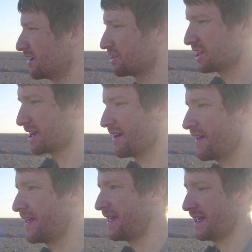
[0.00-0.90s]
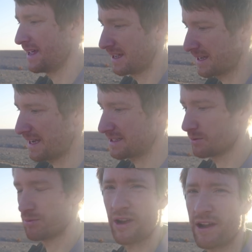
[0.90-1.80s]
lodge, get
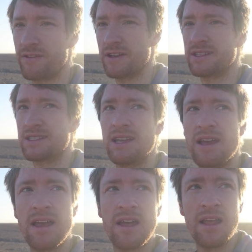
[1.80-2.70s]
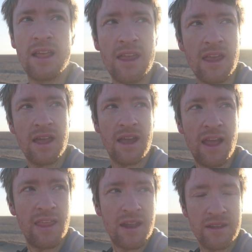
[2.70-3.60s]
some breakfast,
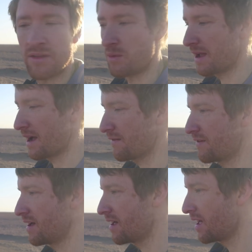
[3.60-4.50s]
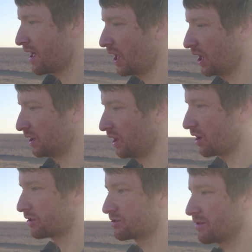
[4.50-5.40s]
and then we have a
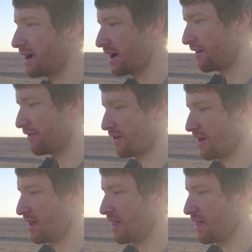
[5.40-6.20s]
long drive